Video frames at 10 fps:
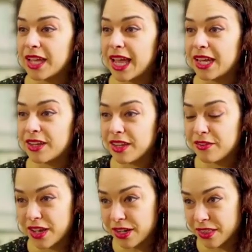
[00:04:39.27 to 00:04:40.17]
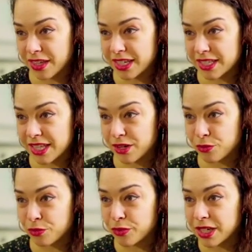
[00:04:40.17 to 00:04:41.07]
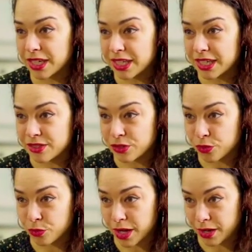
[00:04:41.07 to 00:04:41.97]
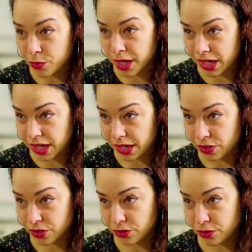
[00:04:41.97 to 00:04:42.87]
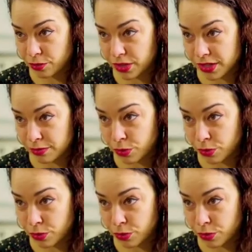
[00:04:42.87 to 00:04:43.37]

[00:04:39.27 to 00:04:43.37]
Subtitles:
And the final thing is that it really is a great way to anchor you in the present